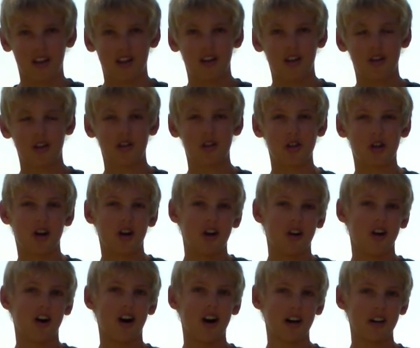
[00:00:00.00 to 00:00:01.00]
So
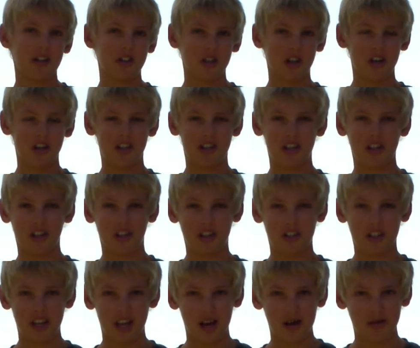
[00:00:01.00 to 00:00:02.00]
I started sailing
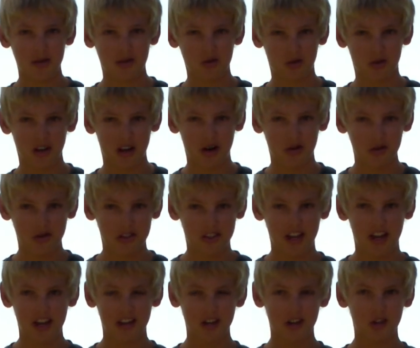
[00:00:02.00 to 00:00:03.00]
Sabots when I was
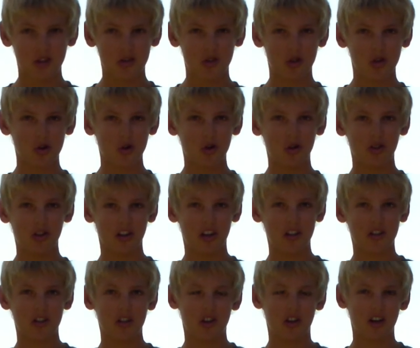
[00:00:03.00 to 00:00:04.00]
10 years old. I
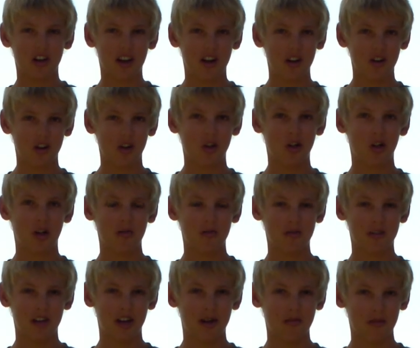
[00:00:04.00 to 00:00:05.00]
started out in a club
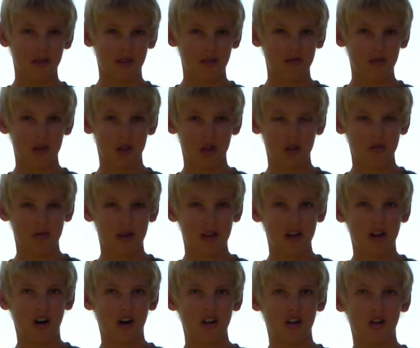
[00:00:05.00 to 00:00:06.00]
Sabot, Mission Bay
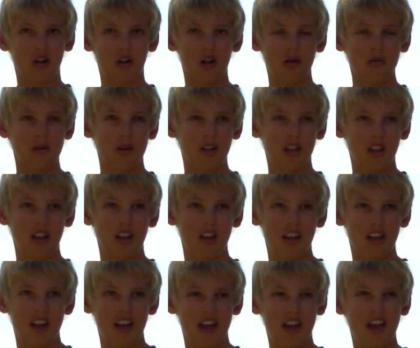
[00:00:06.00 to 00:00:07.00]
Yacht Club.
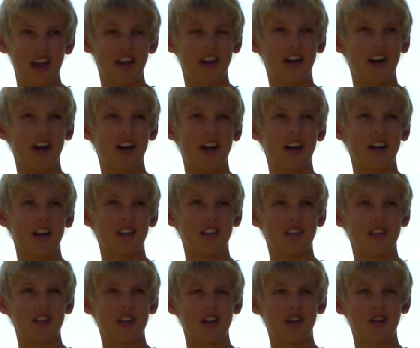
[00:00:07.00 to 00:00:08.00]
And I
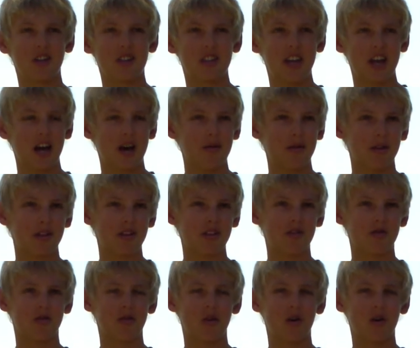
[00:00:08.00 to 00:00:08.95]
sailed Sabots